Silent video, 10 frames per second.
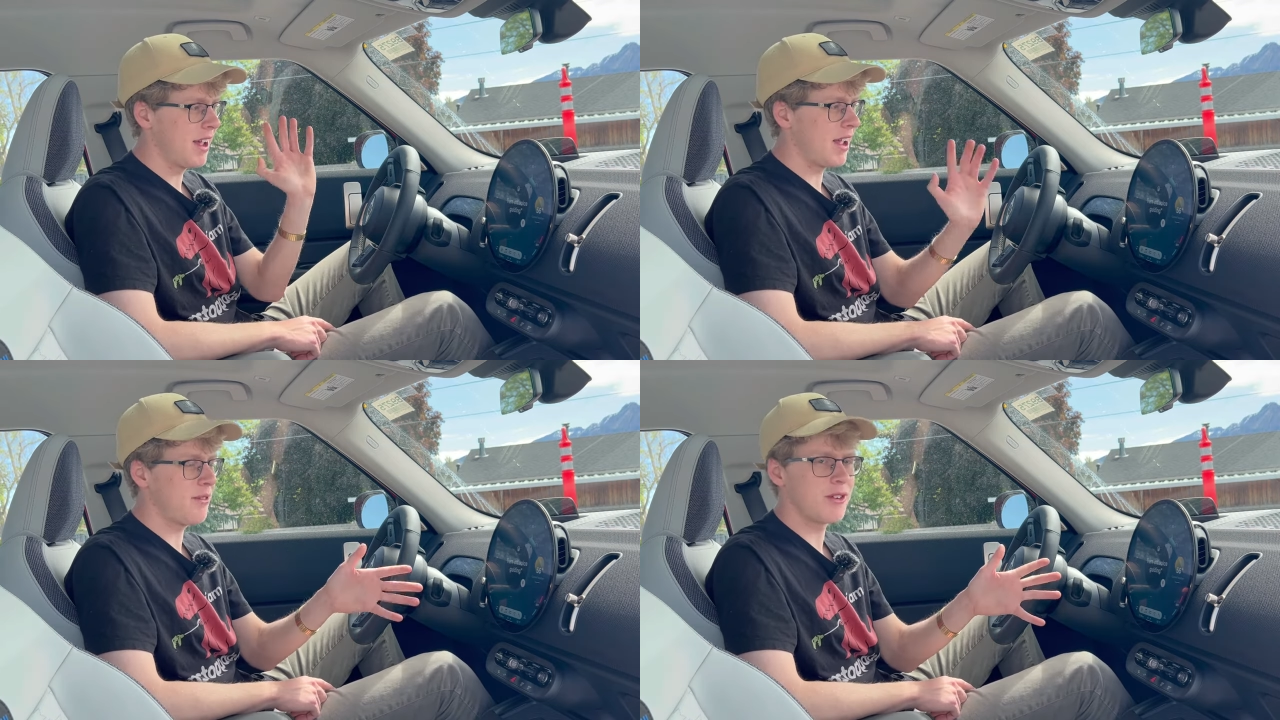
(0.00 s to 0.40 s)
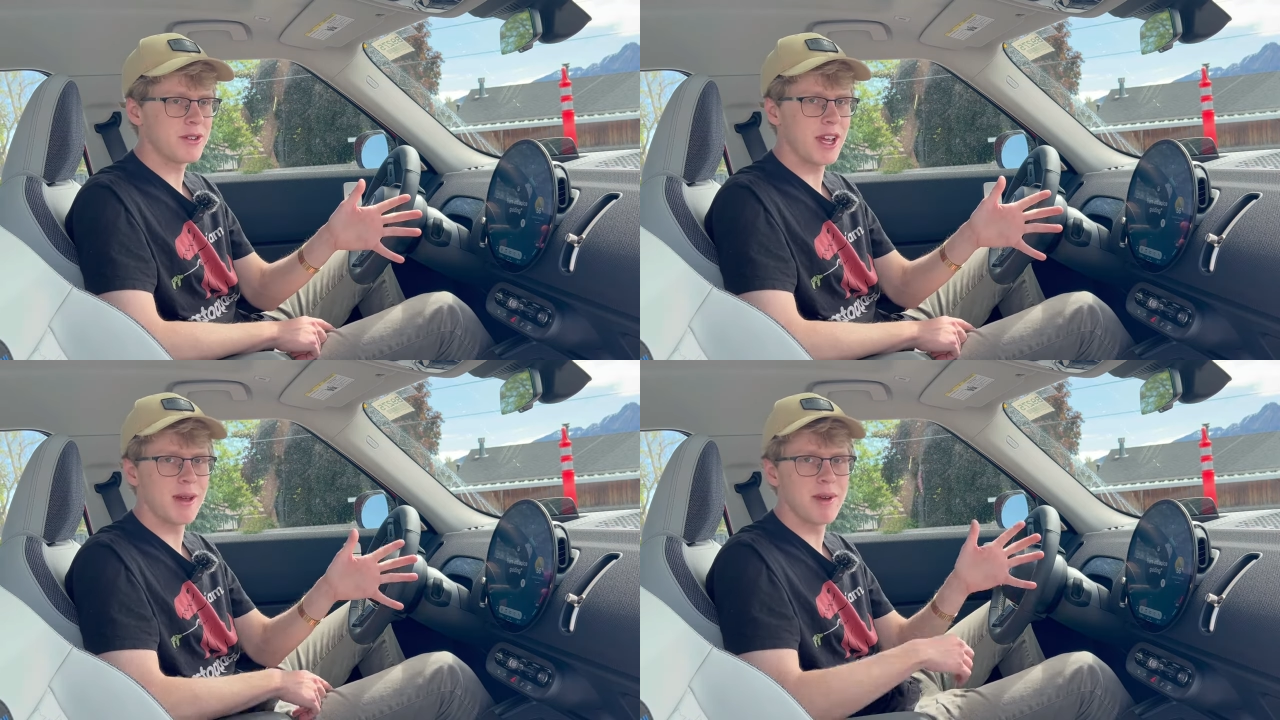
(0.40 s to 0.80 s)

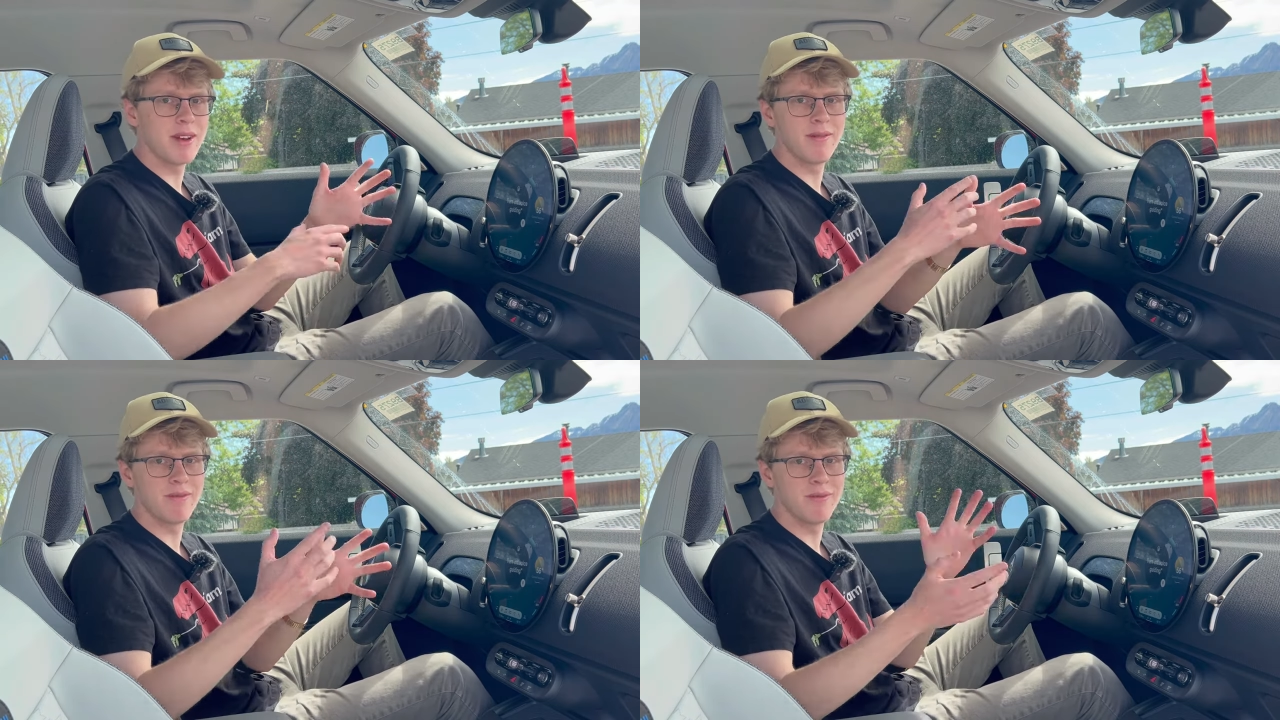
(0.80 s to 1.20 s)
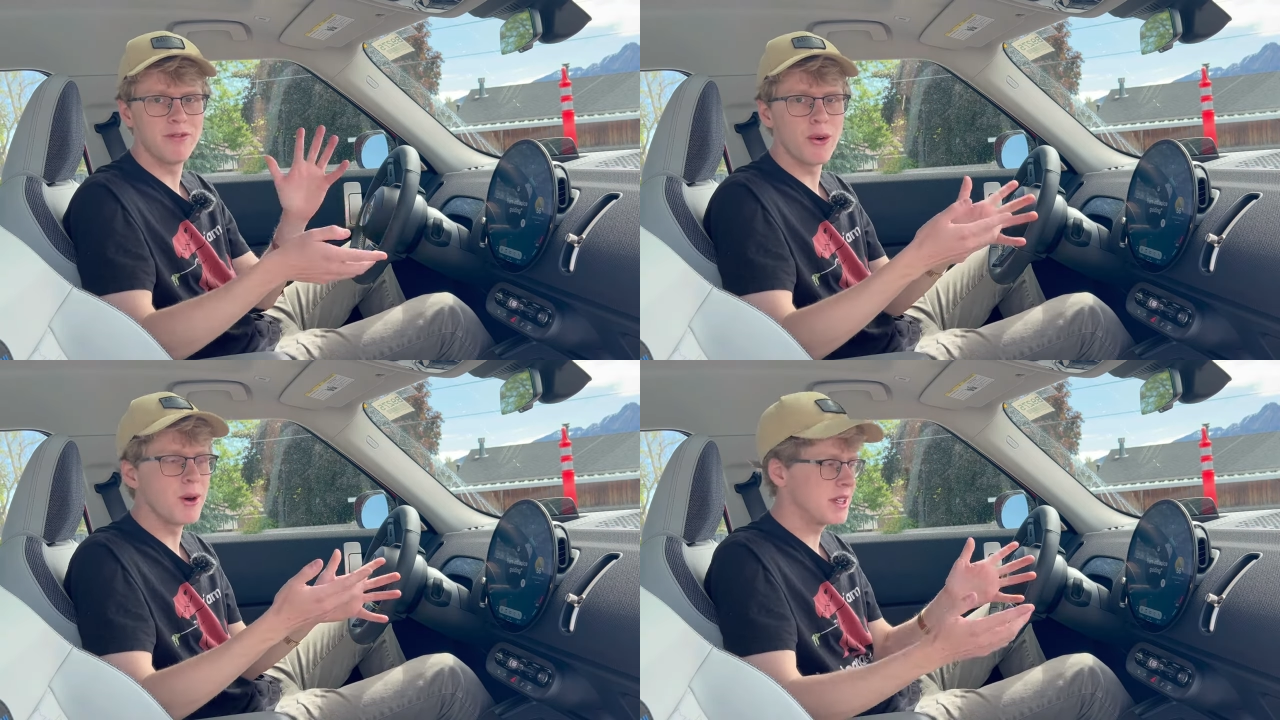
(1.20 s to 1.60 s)
infotainment
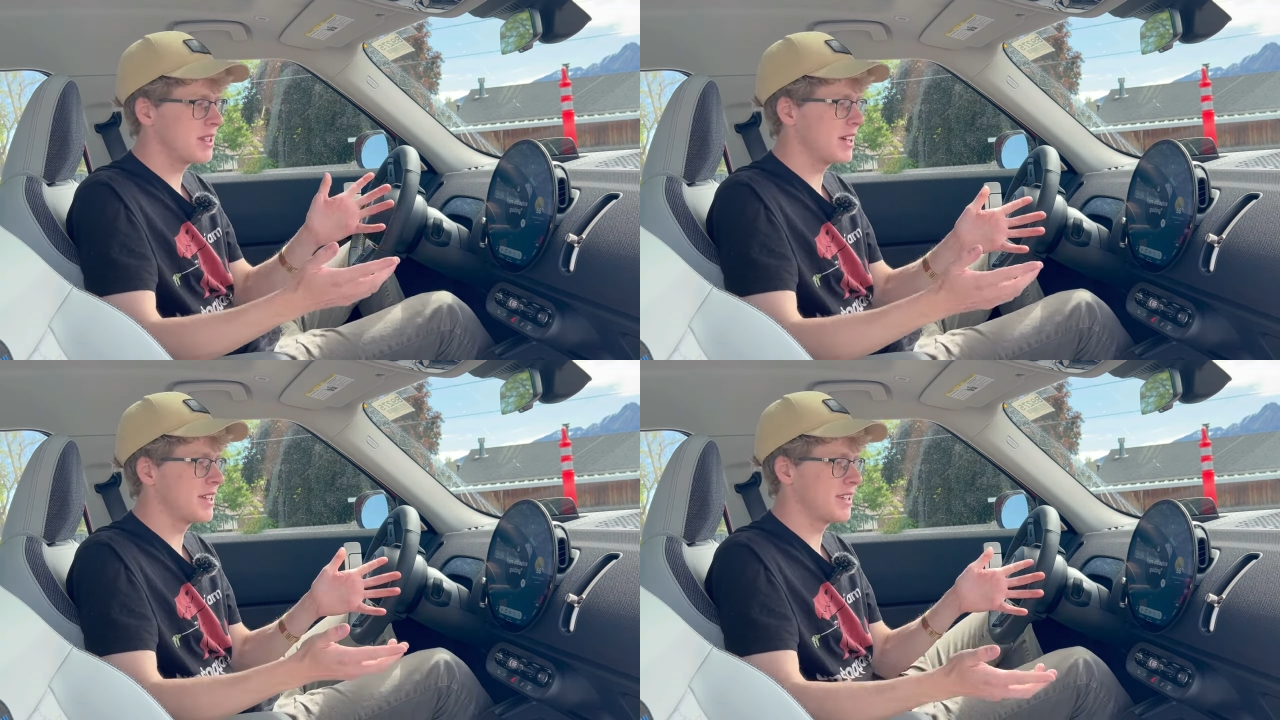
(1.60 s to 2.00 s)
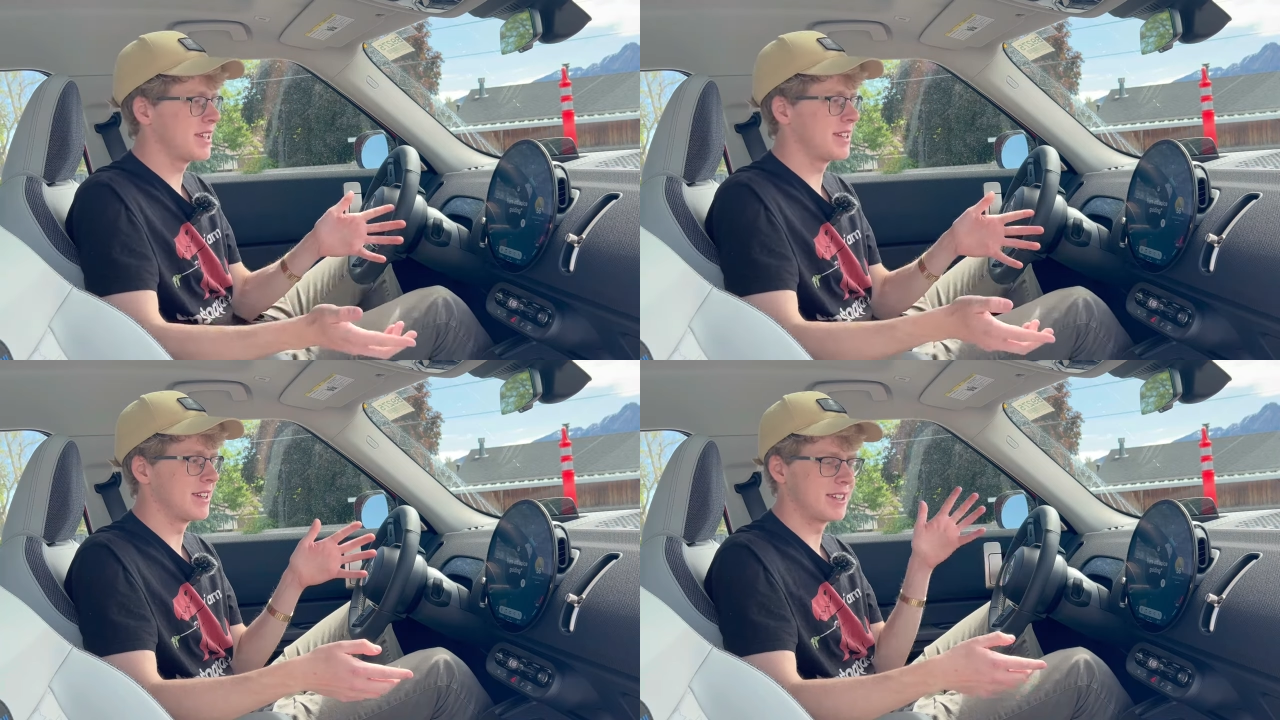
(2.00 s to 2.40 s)
voice
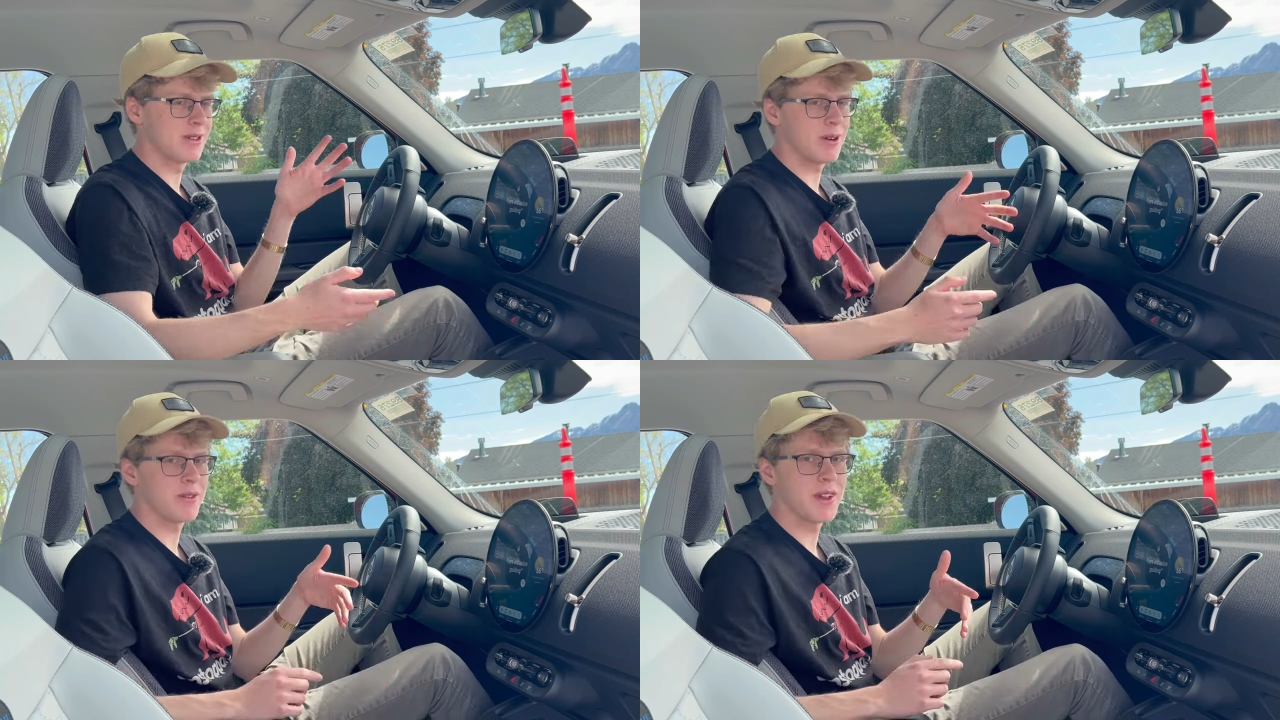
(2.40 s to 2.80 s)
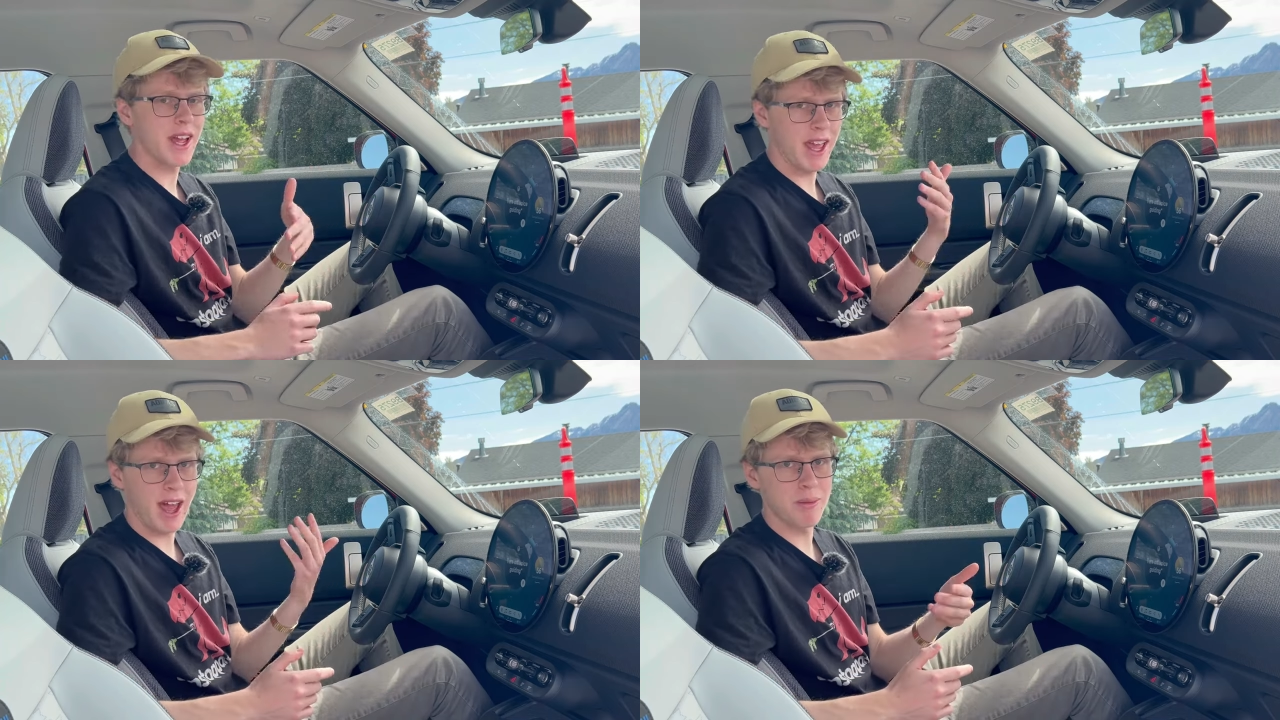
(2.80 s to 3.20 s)
assistant, sort of
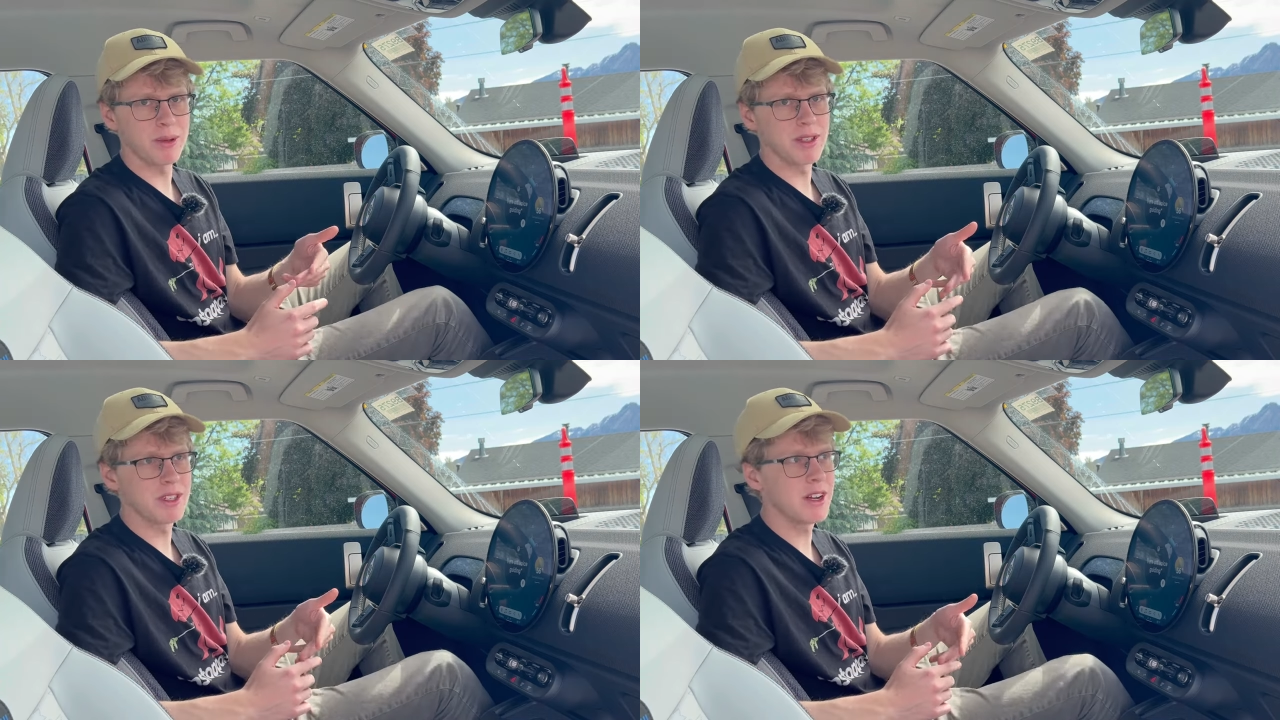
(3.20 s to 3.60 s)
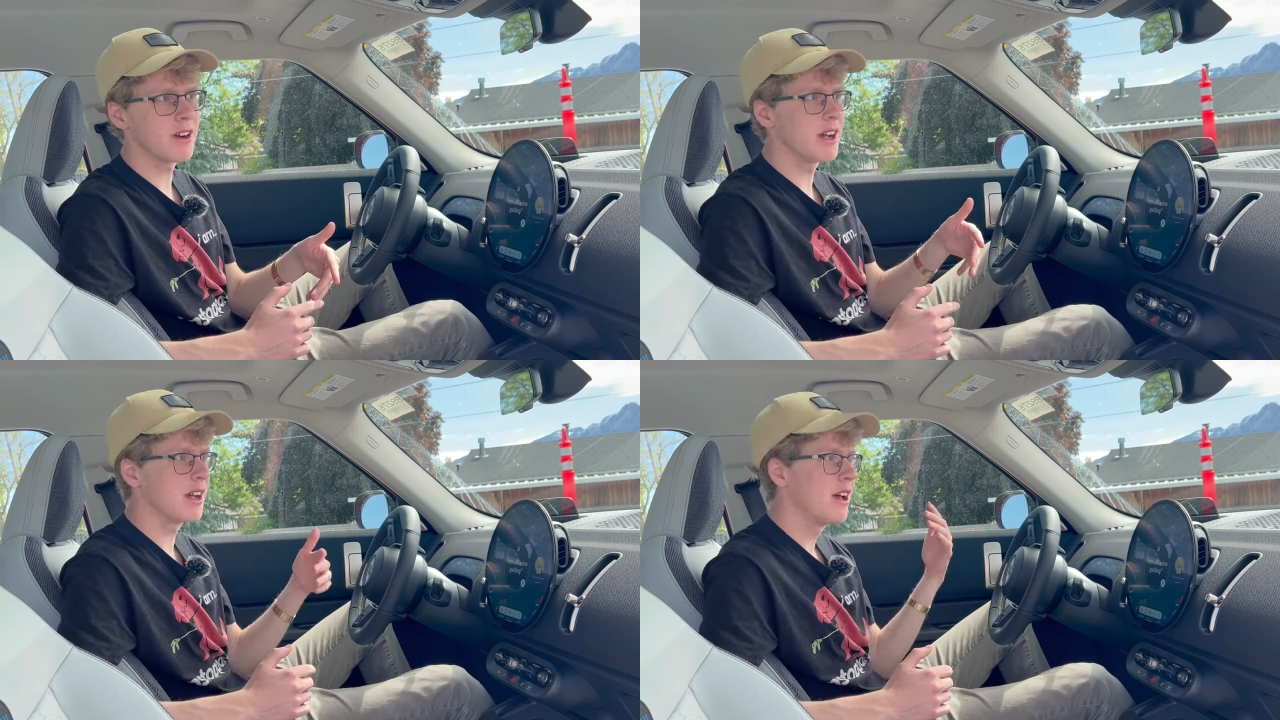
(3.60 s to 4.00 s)
like Apple's
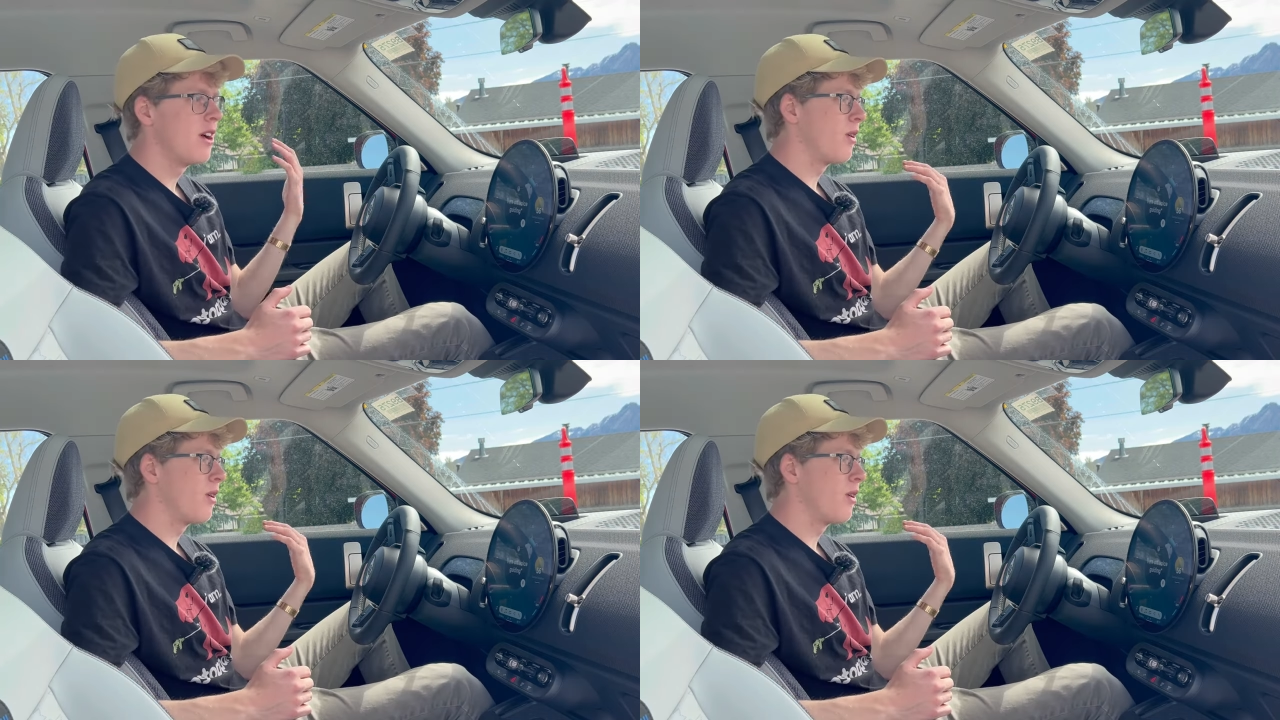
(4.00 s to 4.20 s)
Siri,